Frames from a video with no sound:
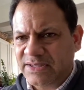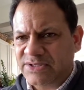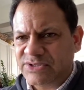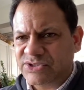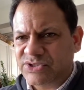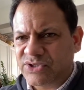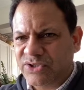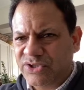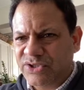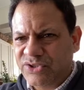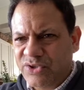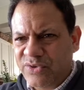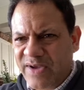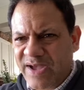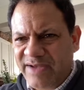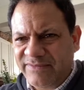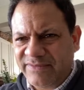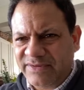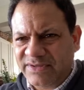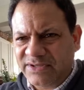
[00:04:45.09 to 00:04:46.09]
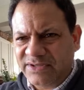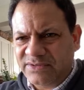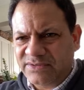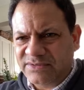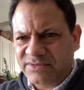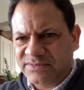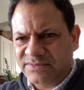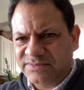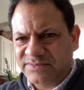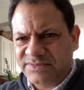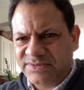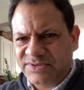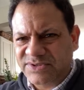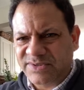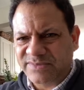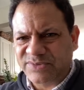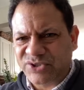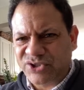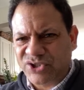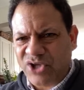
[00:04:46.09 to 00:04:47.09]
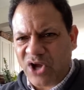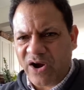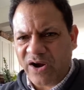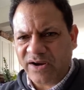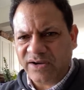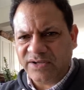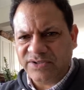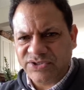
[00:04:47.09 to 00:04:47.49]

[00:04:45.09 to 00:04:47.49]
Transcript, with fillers: so you do have a little, some stark,